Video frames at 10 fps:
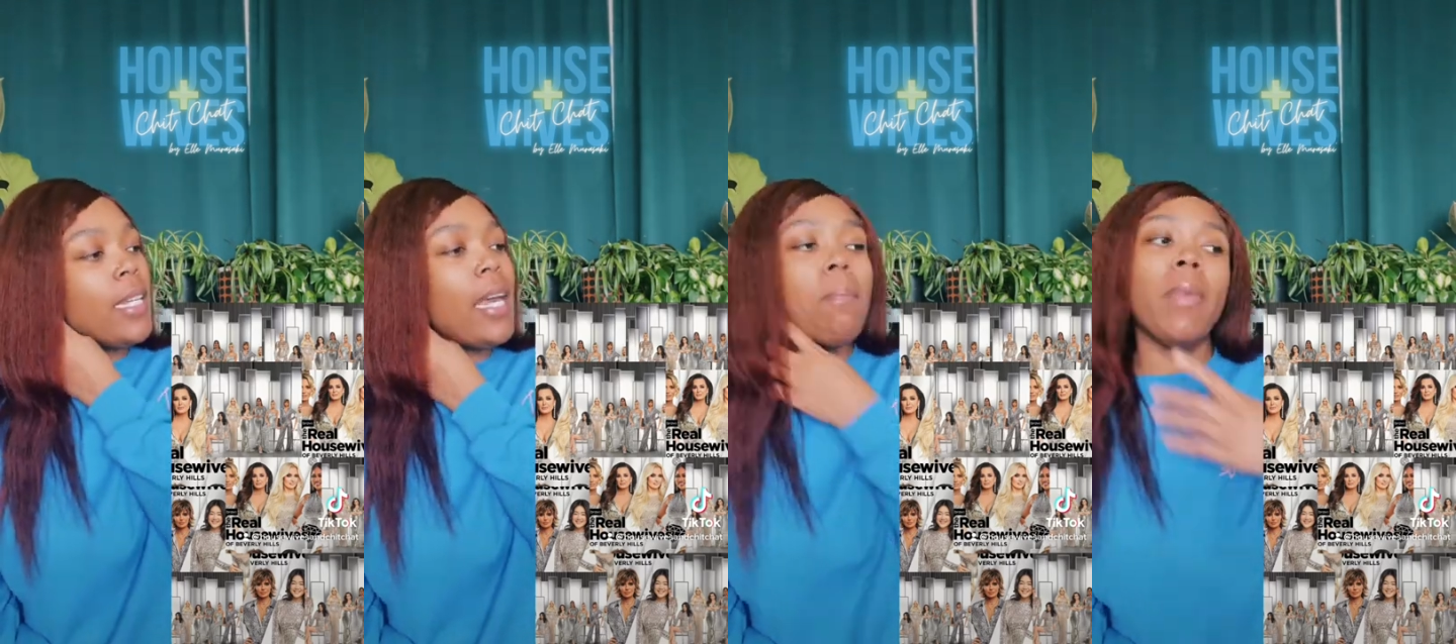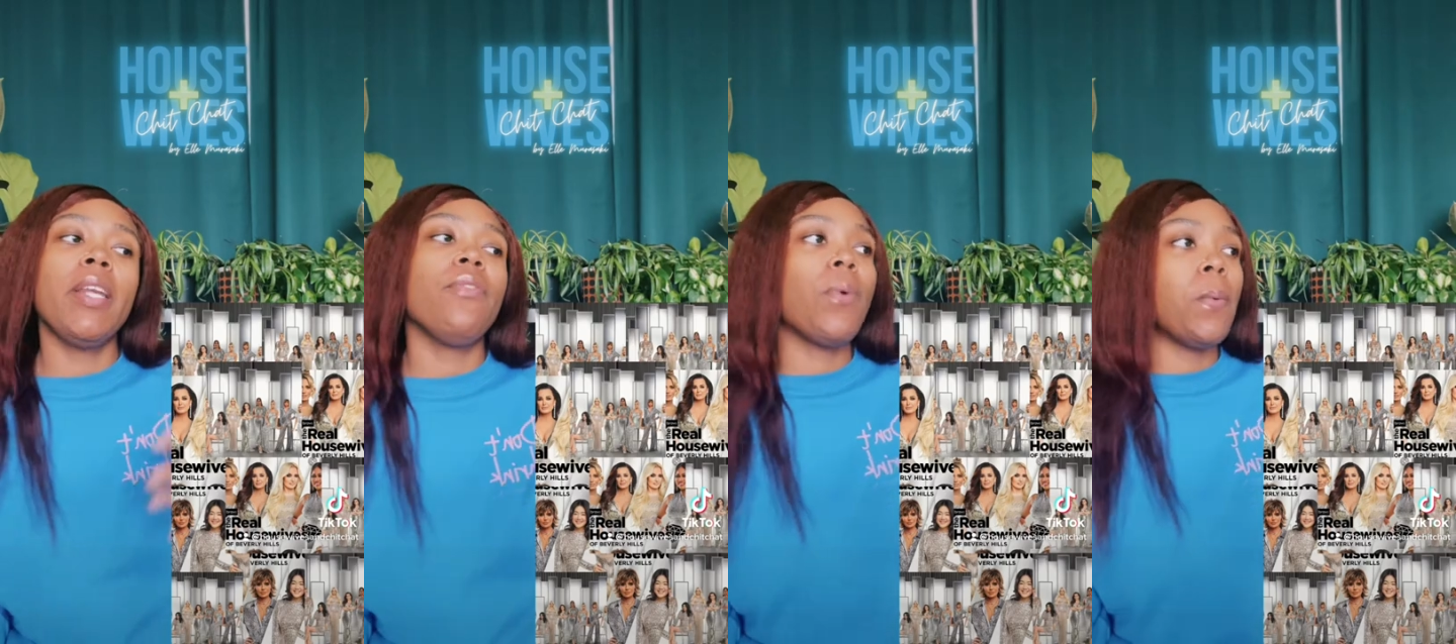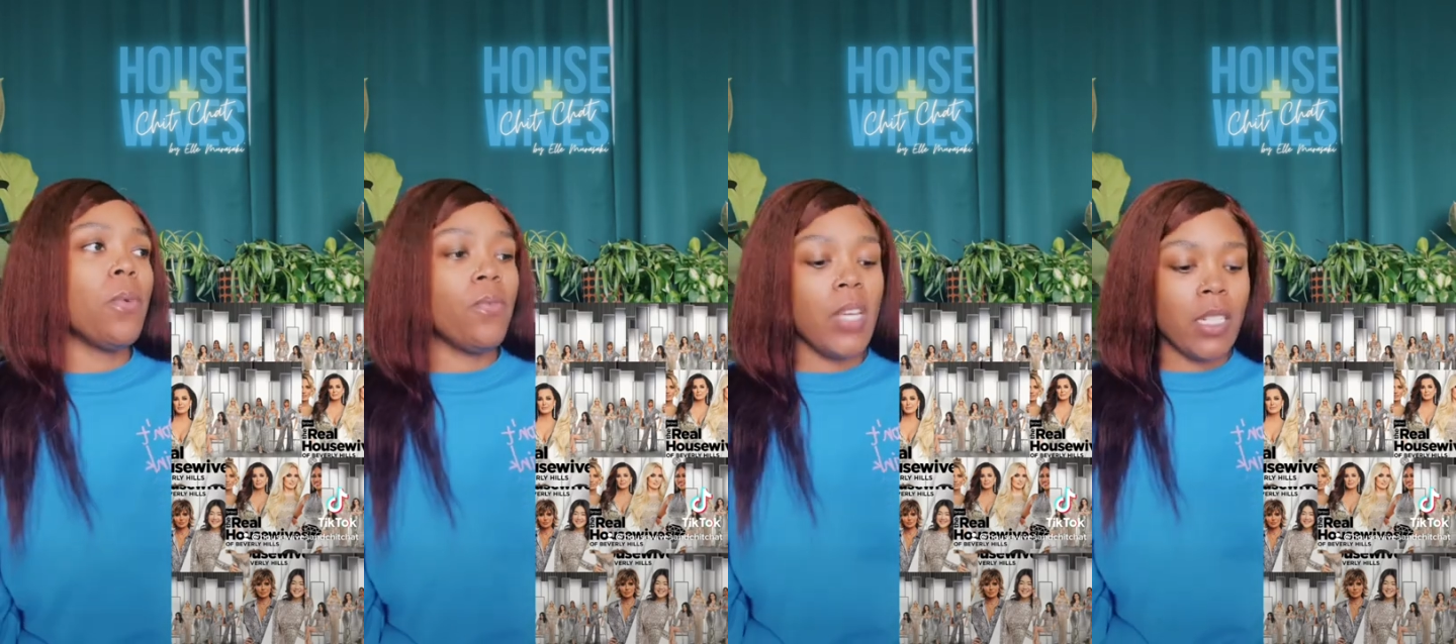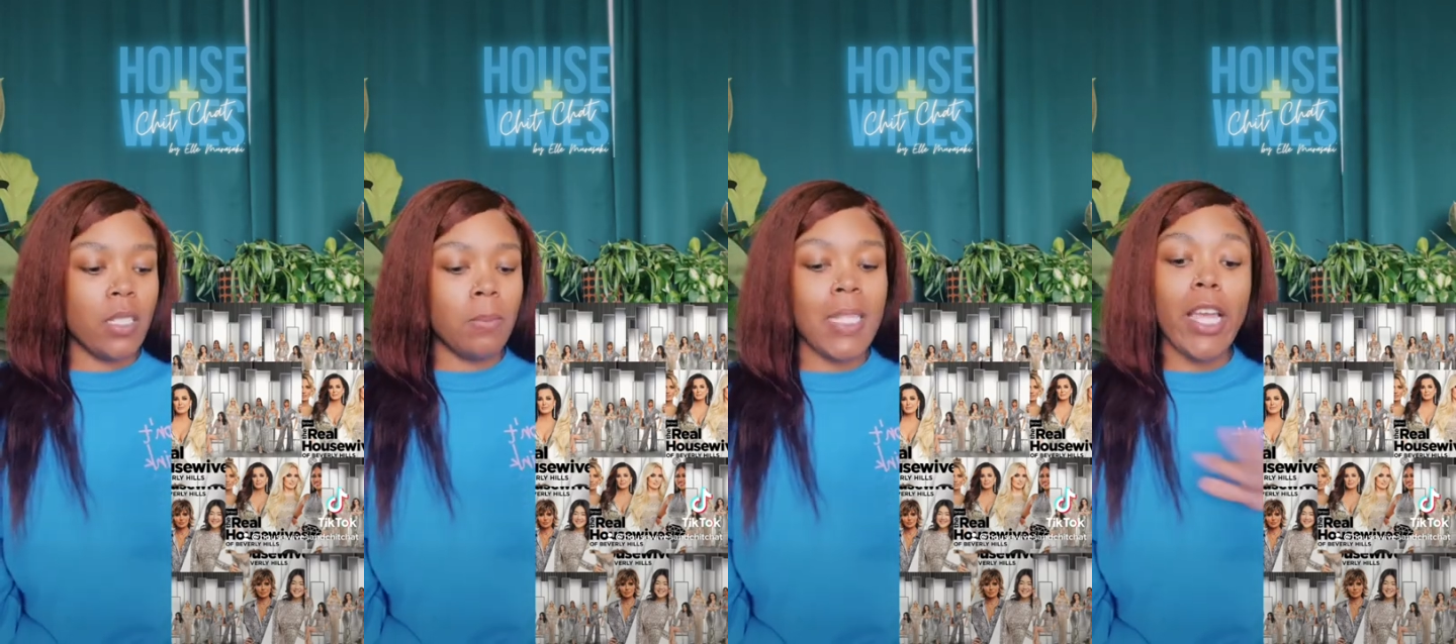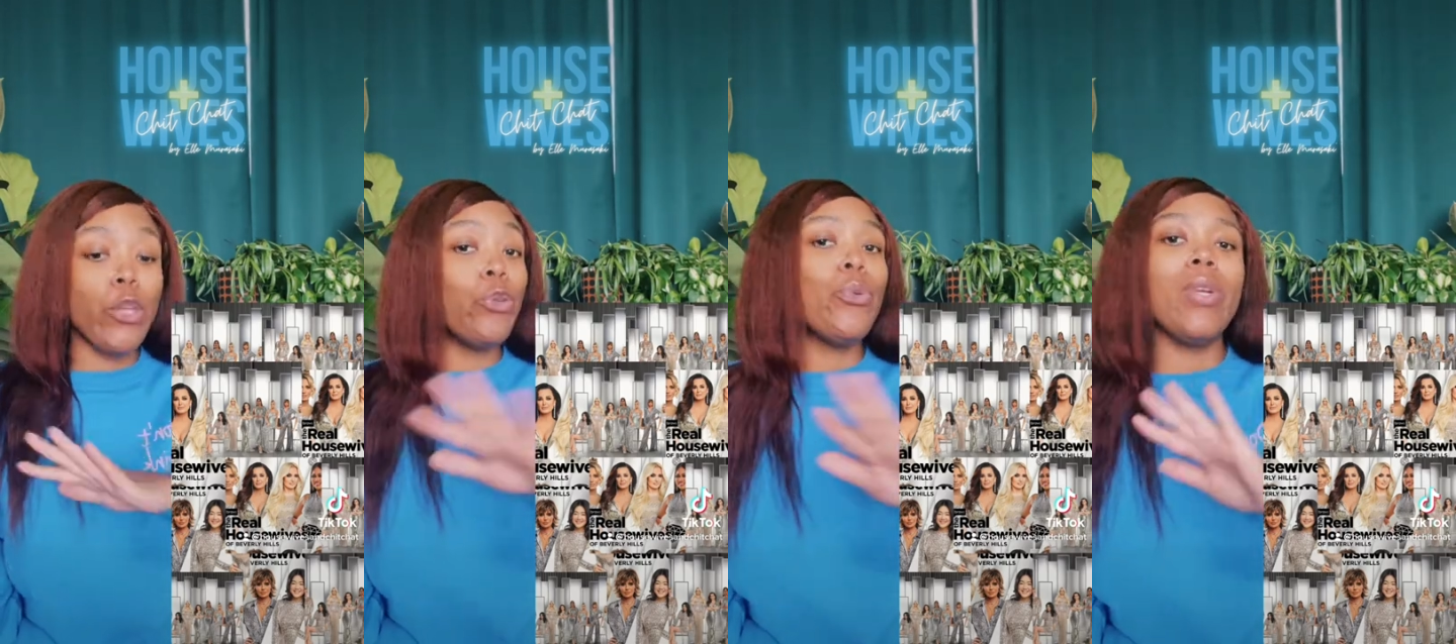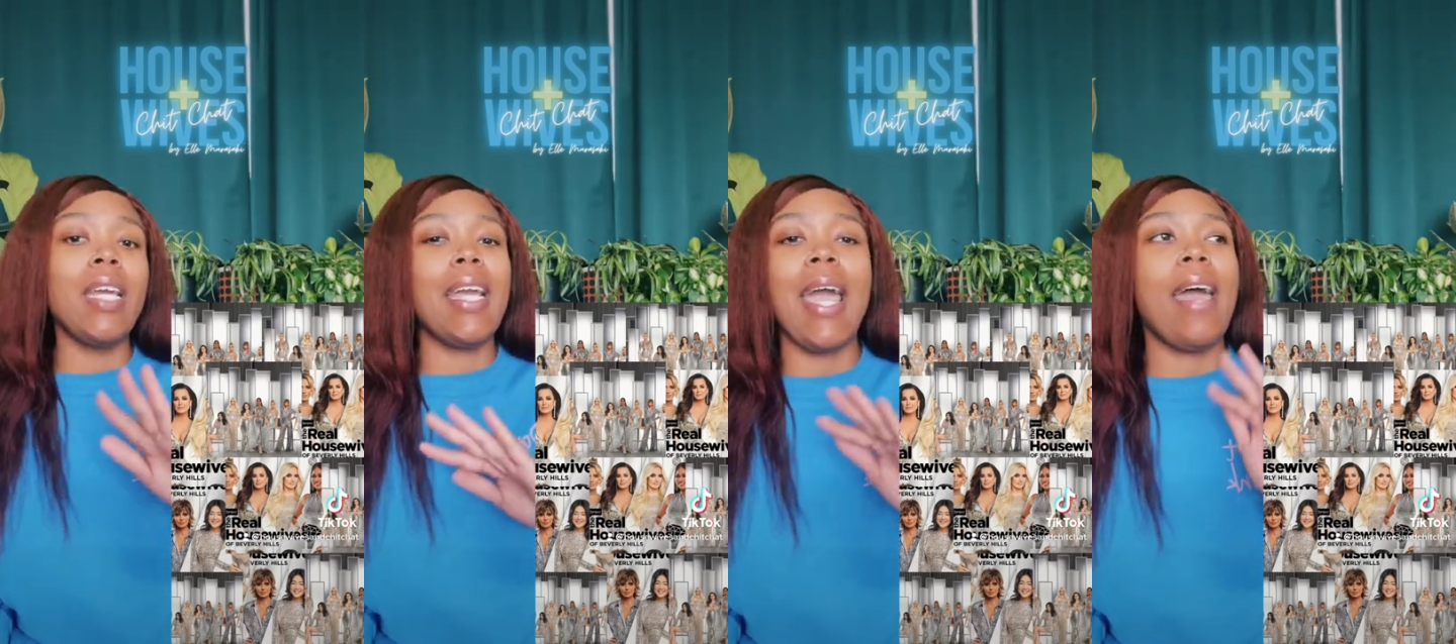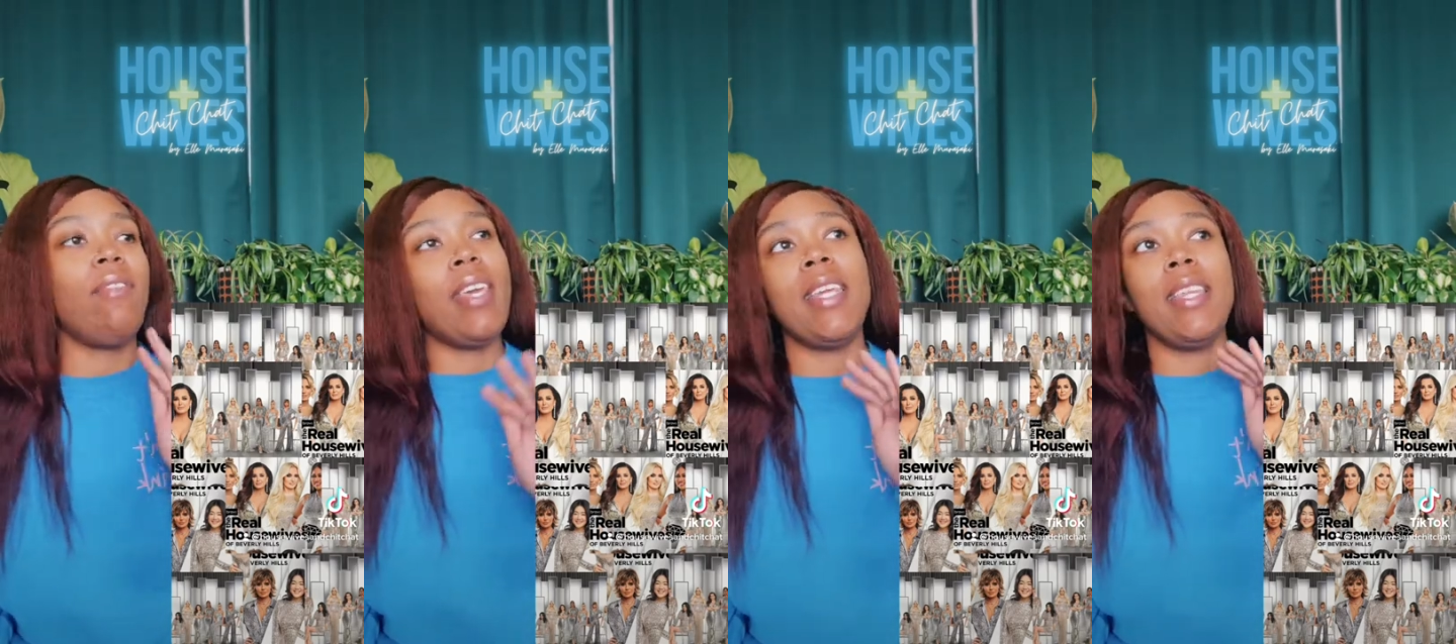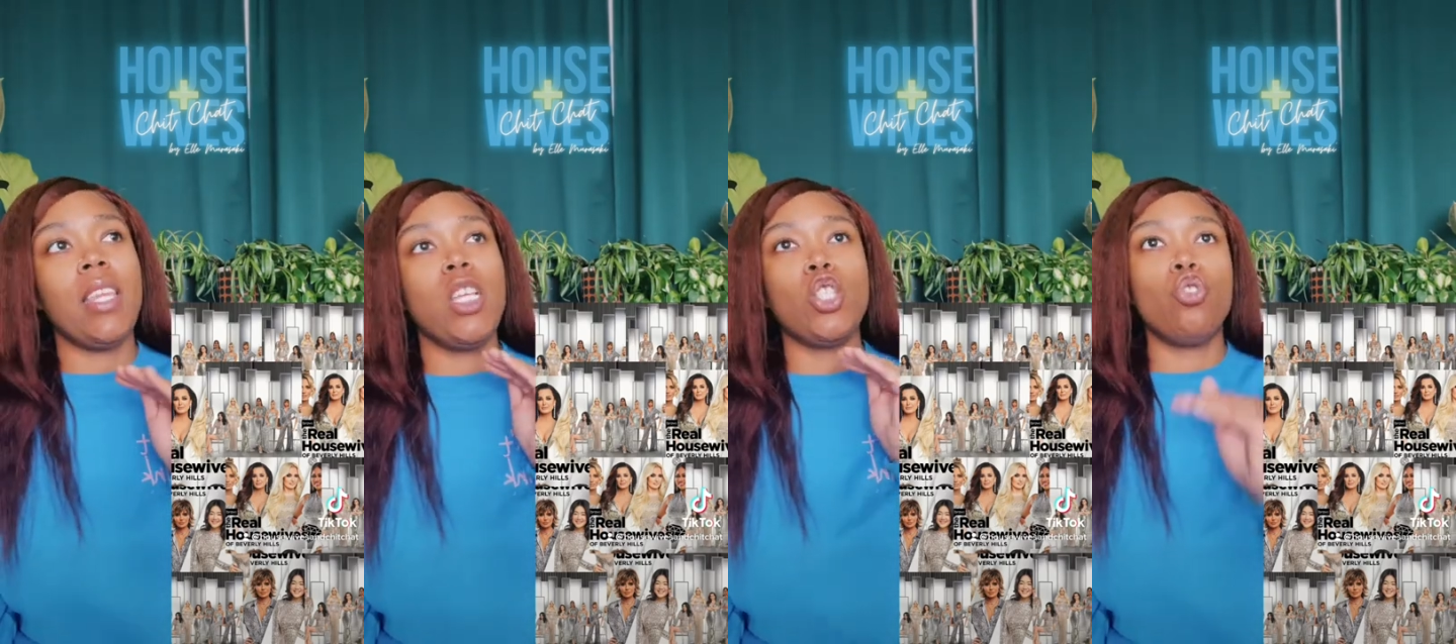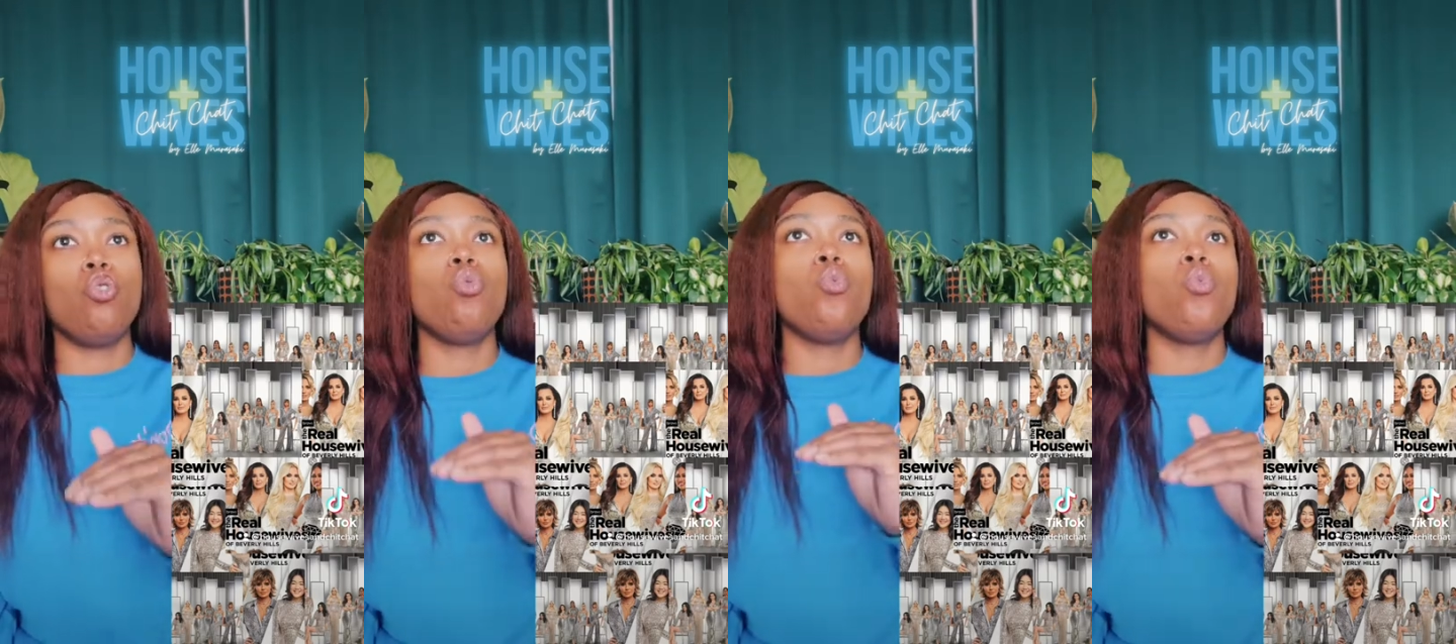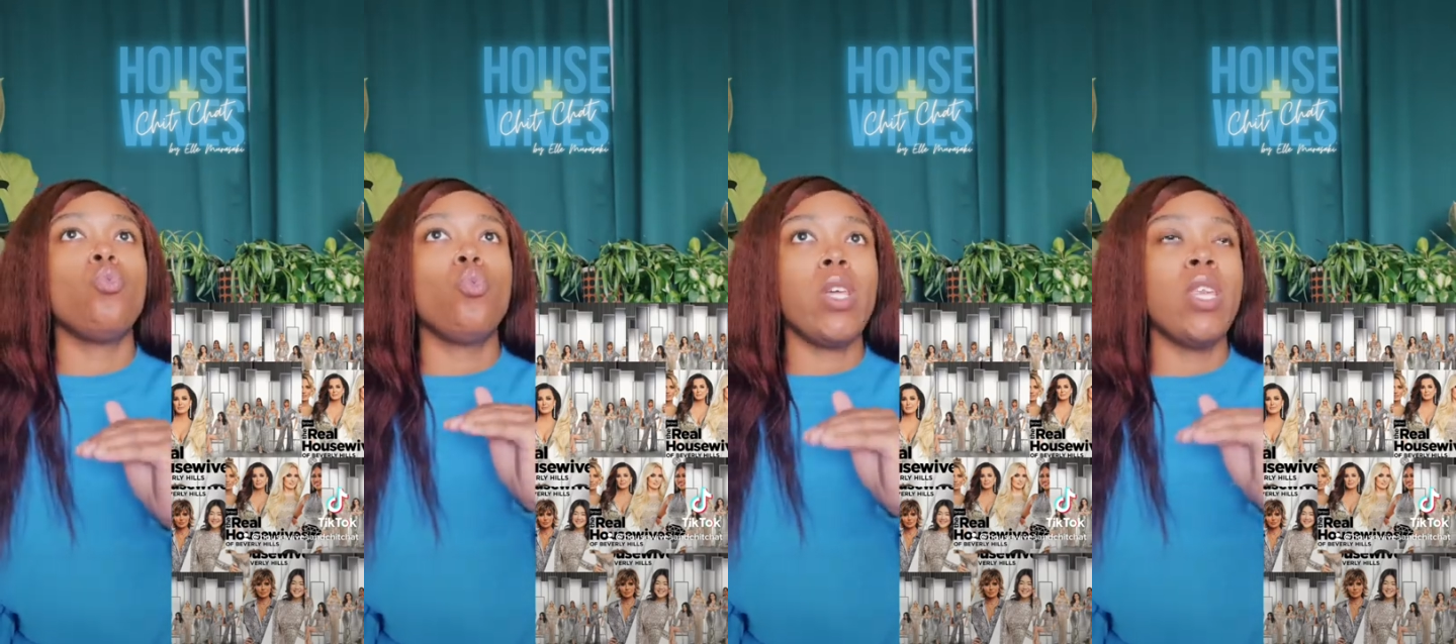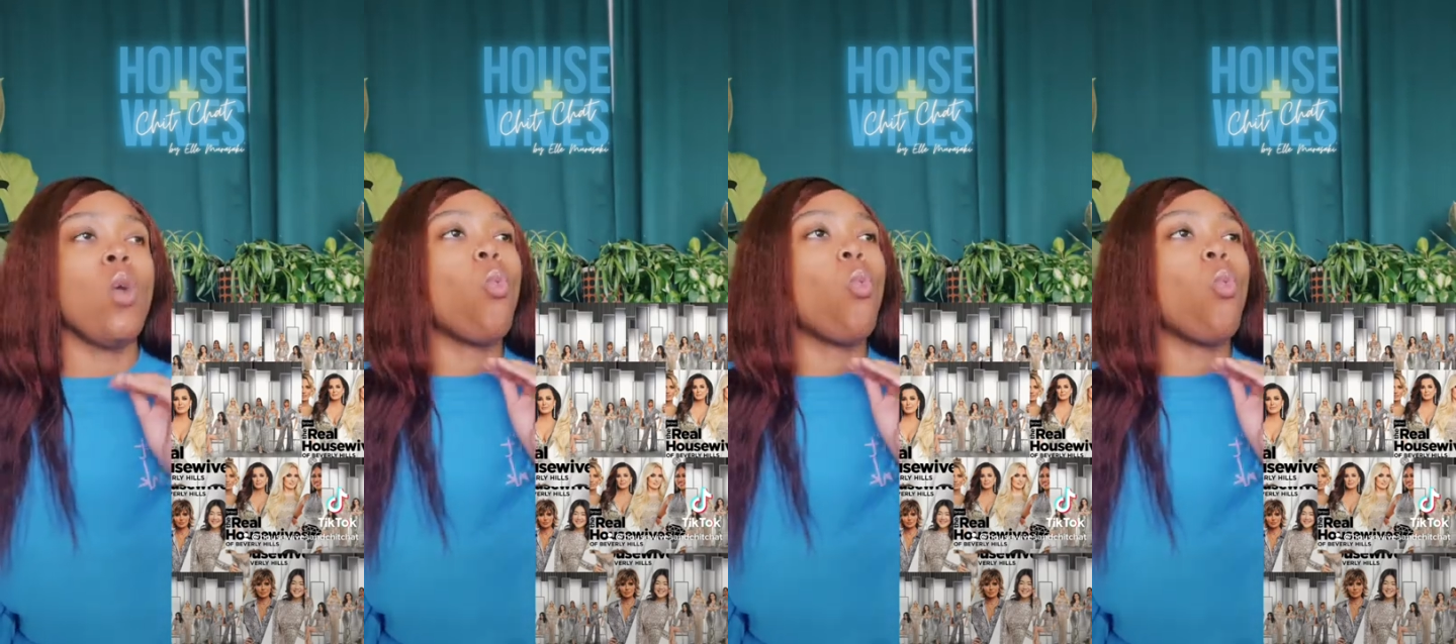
that money from them victims and you didn't have anything to do with it,